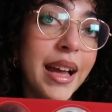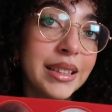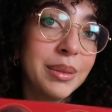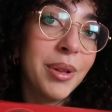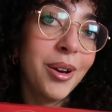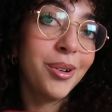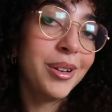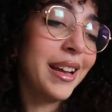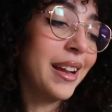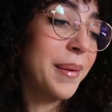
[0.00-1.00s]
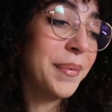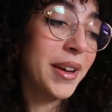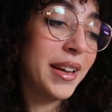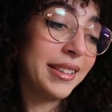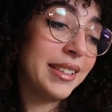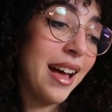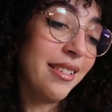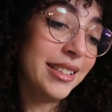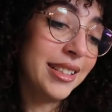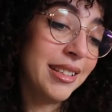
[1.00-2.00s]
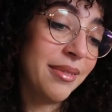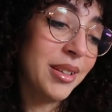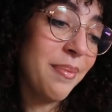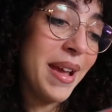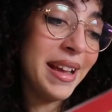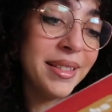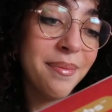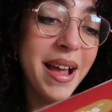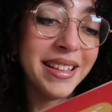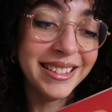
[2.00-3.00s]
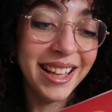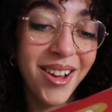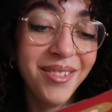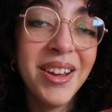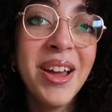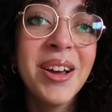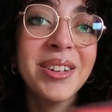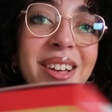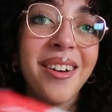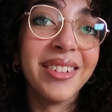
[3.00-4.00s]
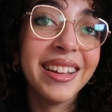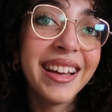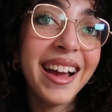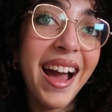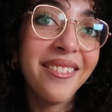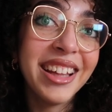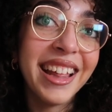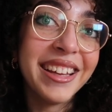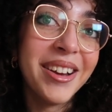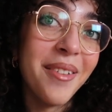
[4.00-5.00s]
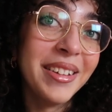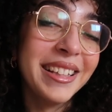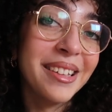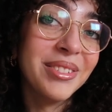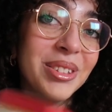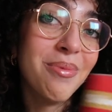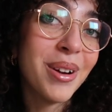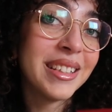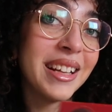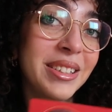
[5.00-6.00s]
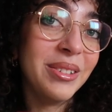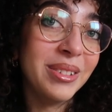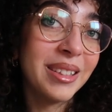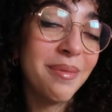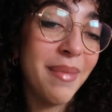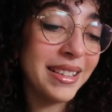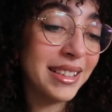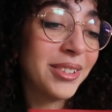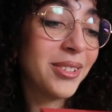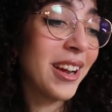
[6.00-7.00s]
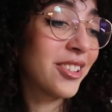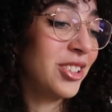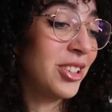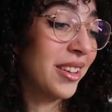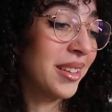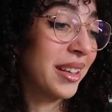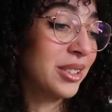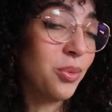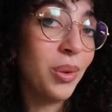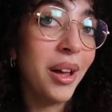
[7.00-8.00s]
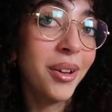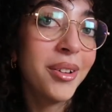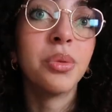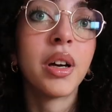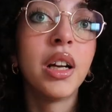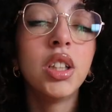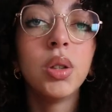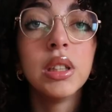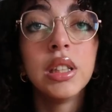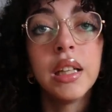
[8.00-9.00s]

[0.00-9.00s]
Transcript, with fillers: explode, and I'm not talented enough to make them myself, so I'm really happy that he got me these. I'm super excited to use them. My sister actually got that as well, so we're gonna do it